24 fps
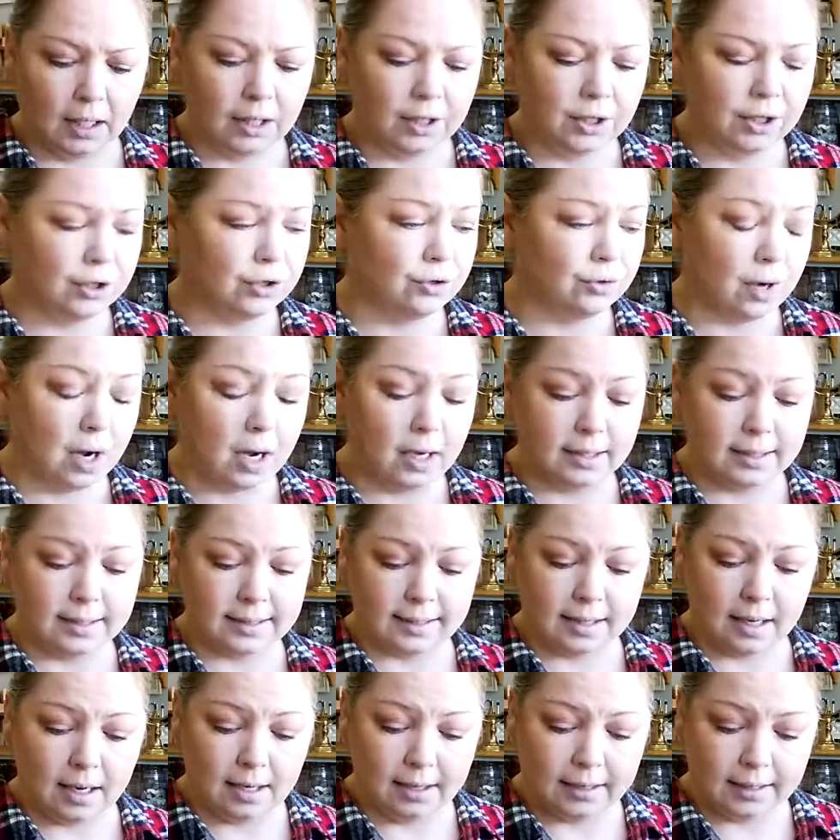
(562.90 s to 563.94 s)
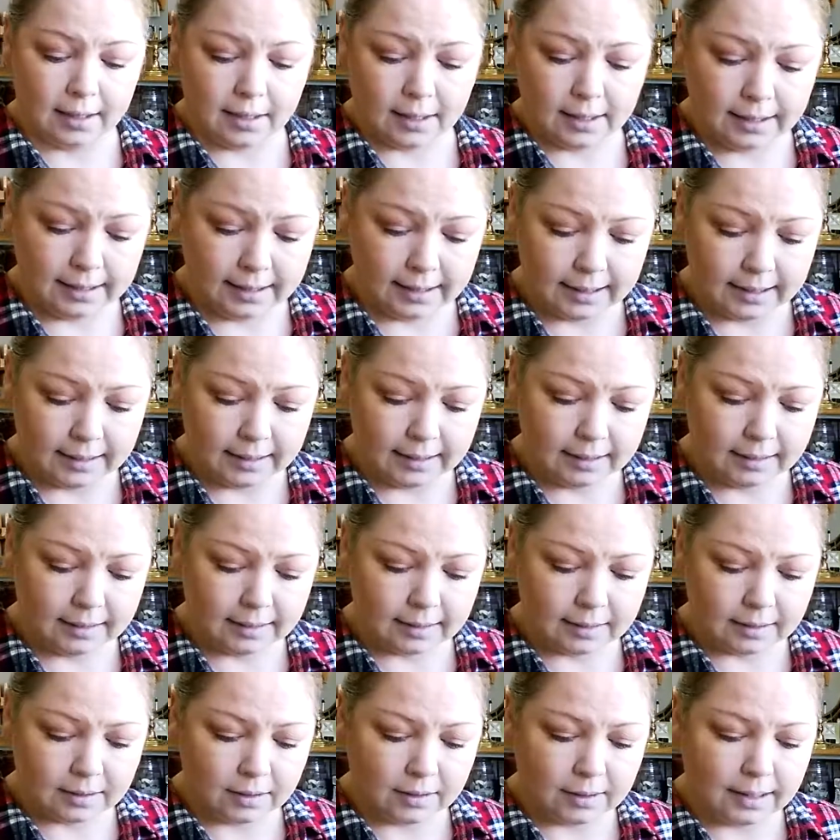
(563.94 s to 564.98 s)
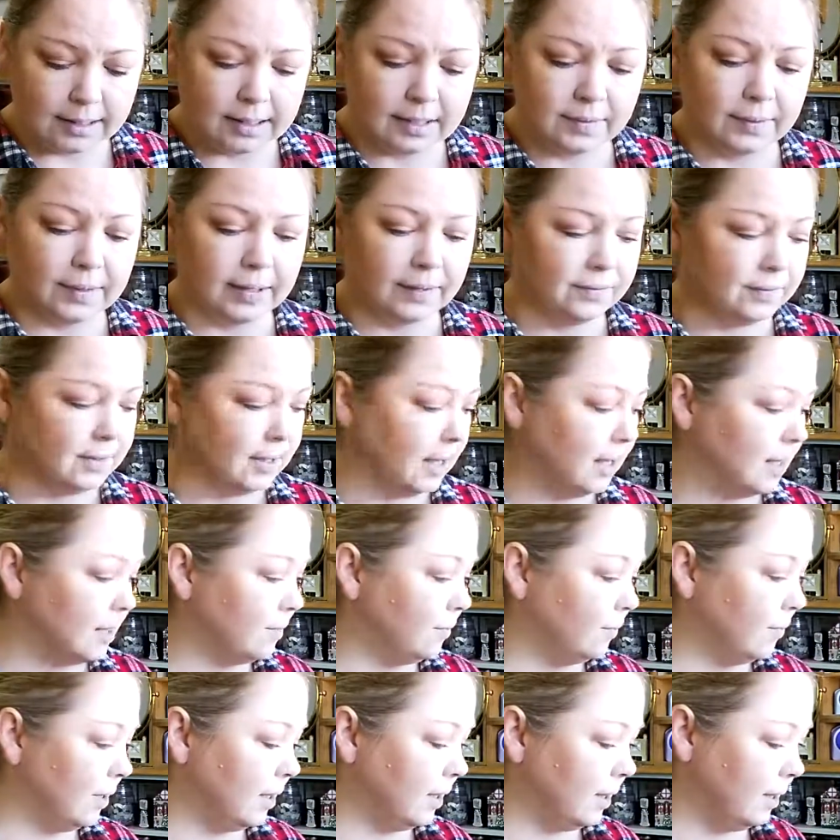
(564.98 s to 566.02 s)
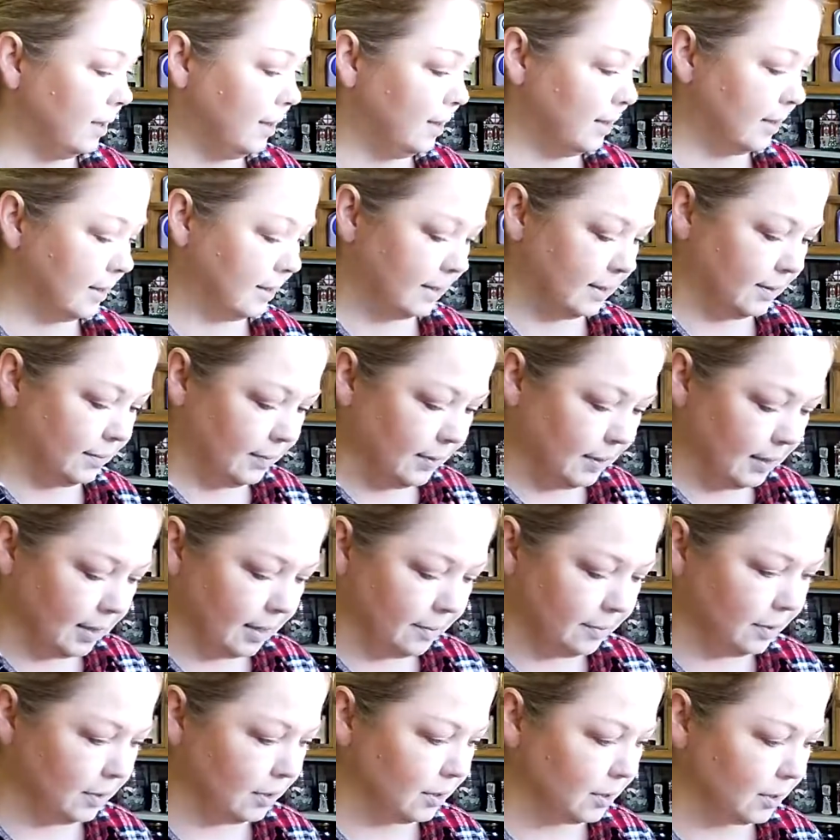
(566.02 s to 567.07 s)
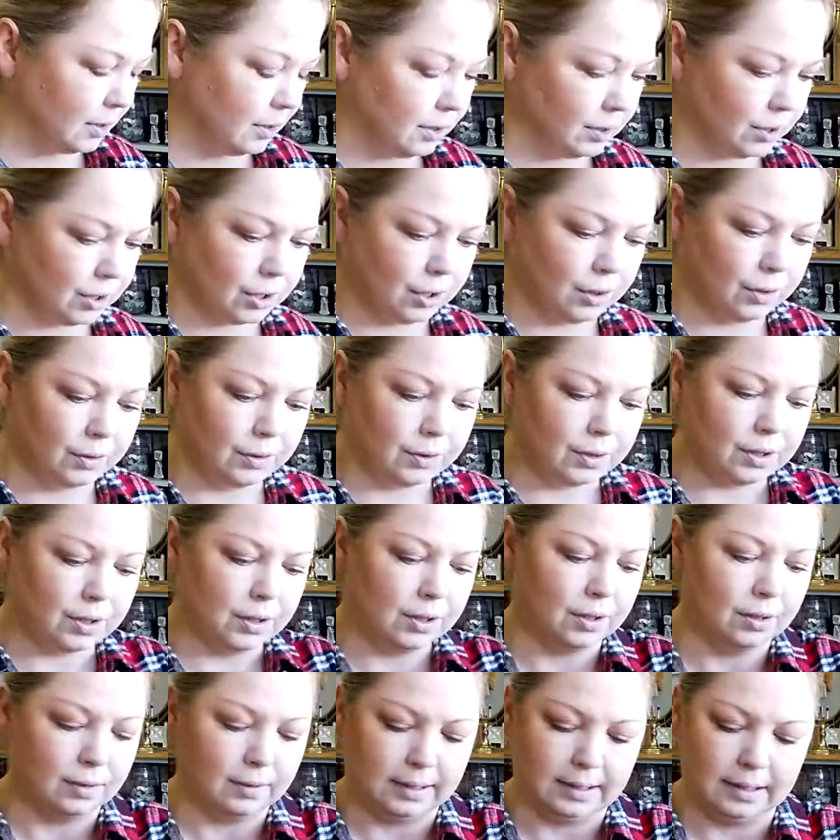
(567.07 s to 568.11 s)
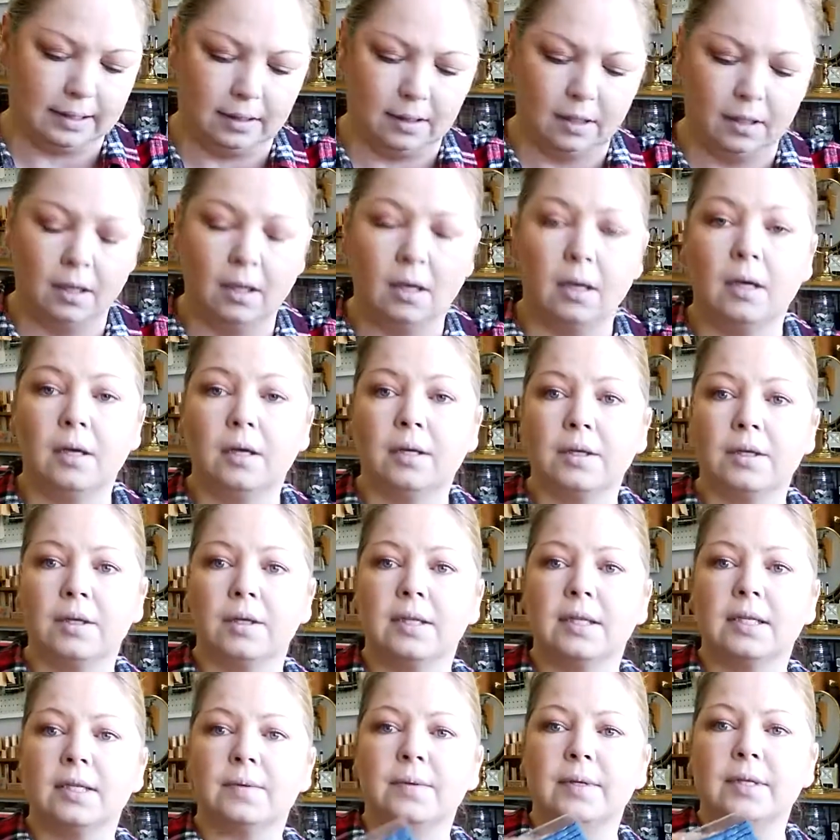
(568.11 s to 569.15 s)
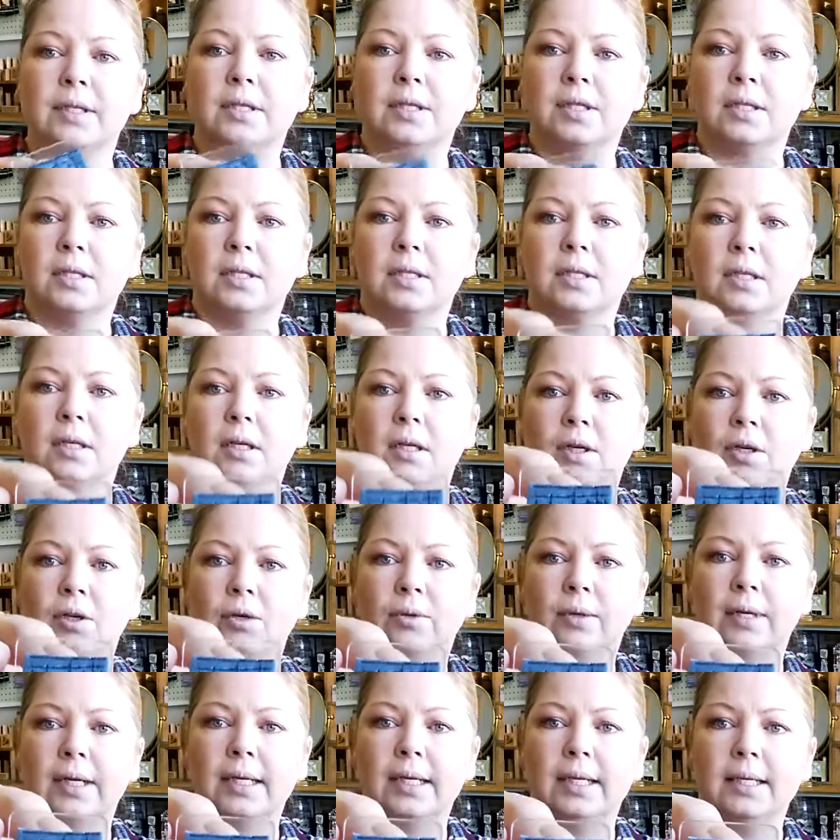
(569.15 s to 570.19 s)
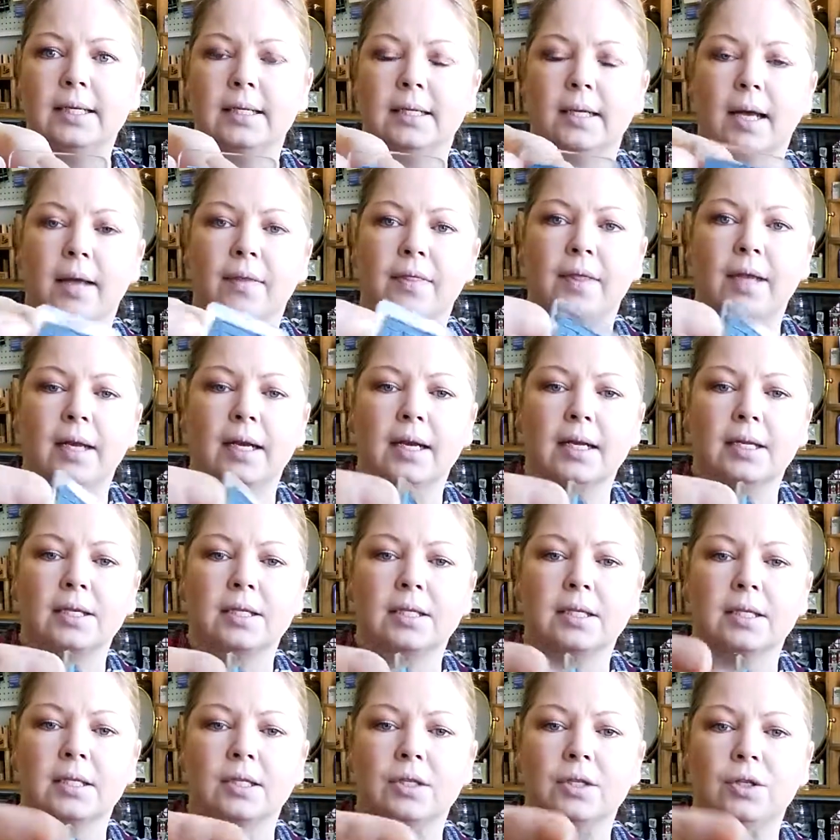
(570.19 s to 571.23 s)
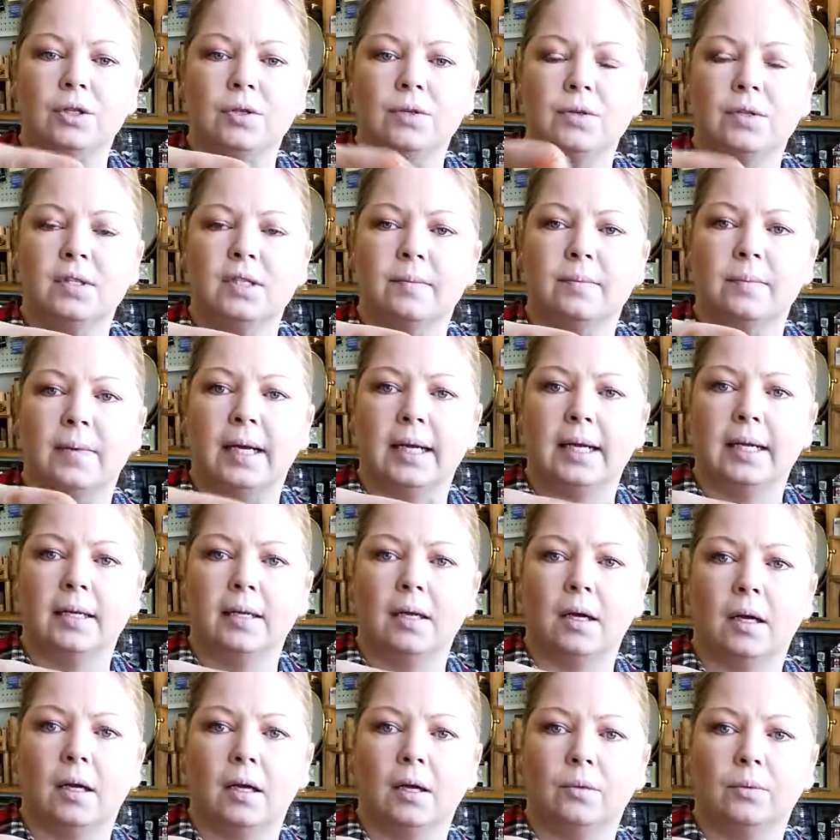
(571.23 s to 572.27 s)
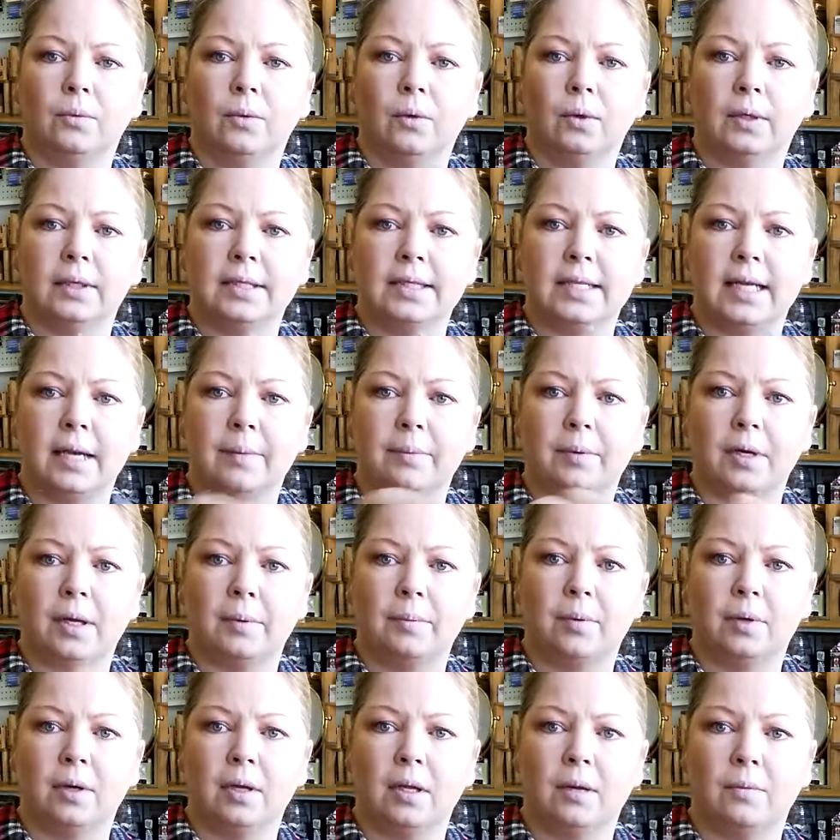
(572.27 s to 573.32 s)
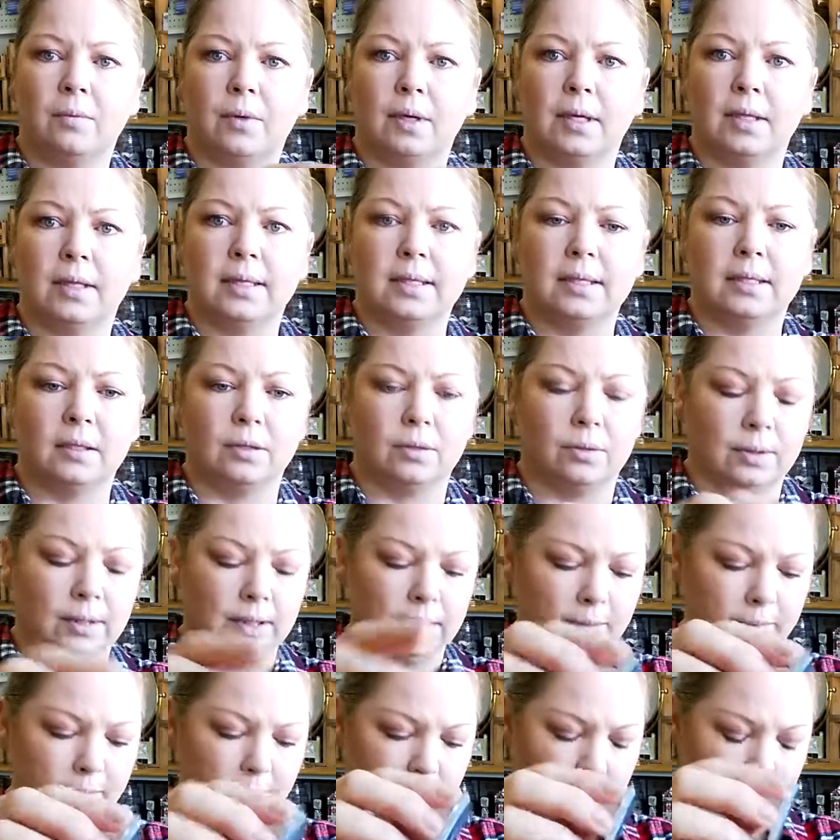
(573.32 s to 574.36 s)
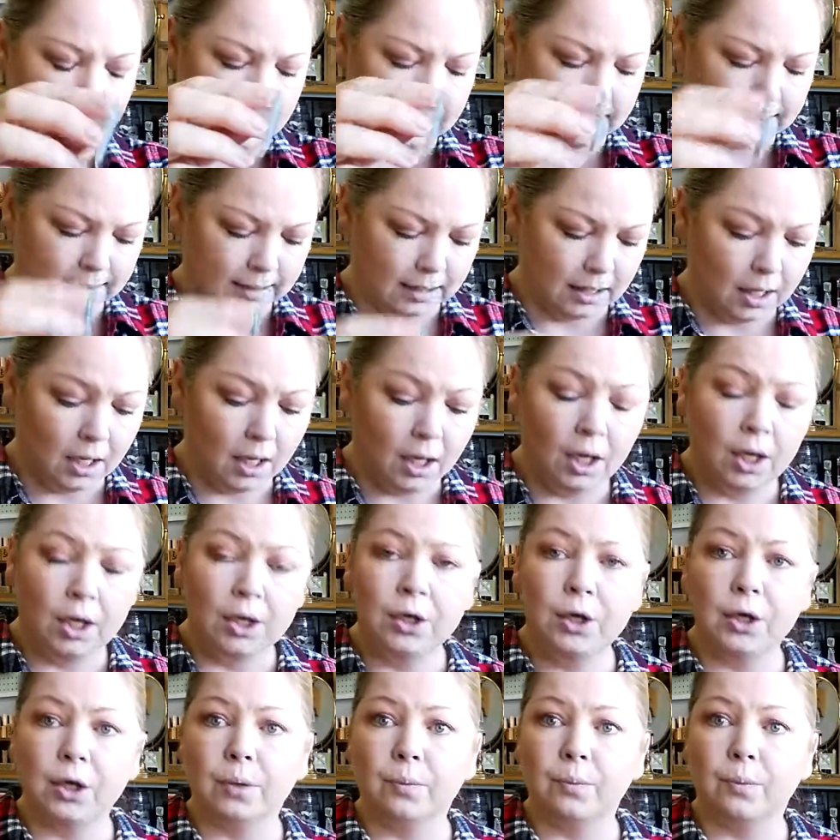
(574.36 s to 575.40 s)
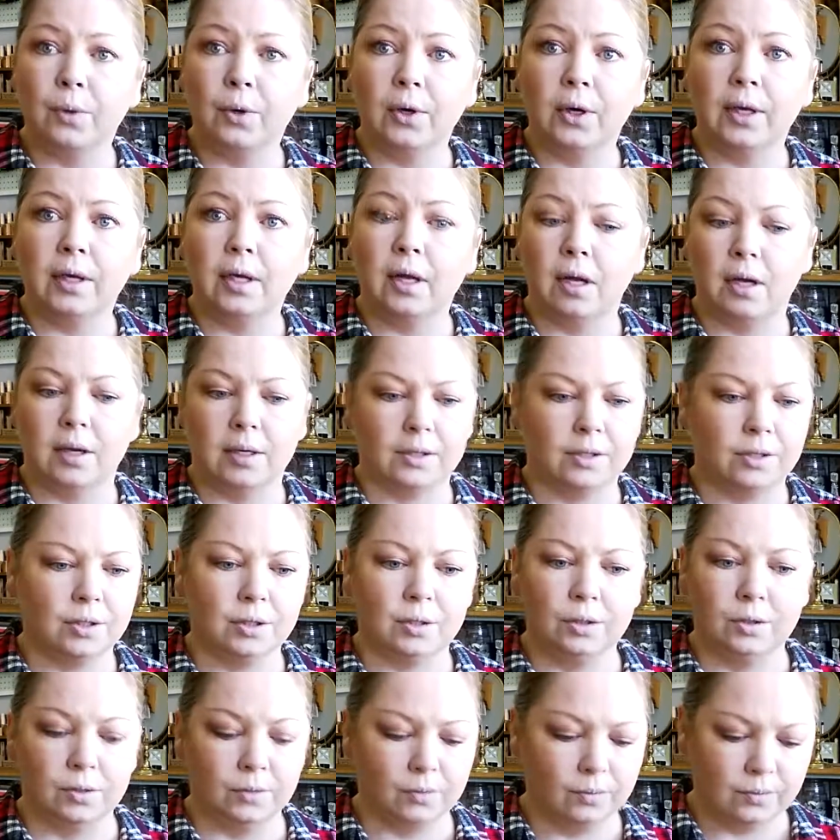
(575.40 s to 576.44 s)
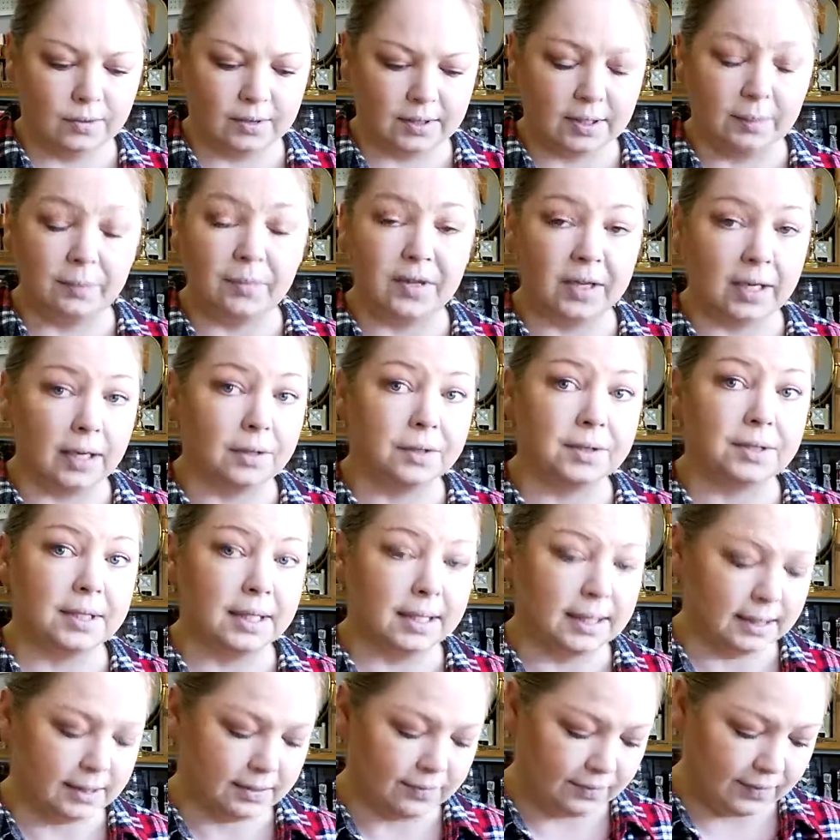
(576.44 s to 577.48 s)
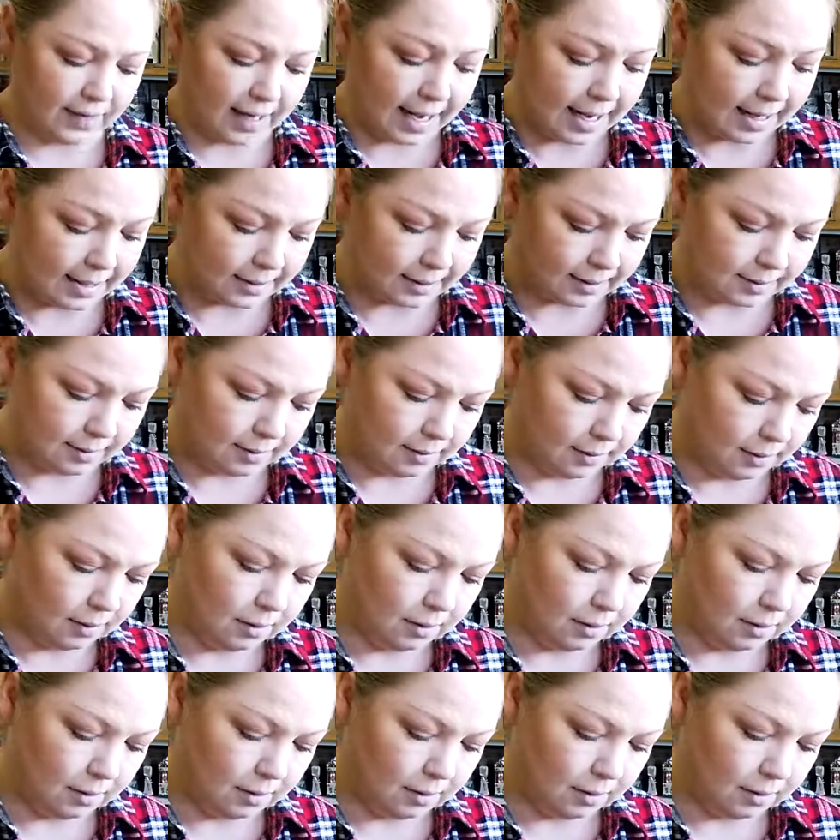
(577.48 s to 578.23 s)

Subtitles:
You draw a design on it. So that's what I've done with this one. I'm just going to show it to you. So this one is just a grid, and then I just used my roller tape and I put it on one of these acrylic blocks. You can put it onto something else that is flat.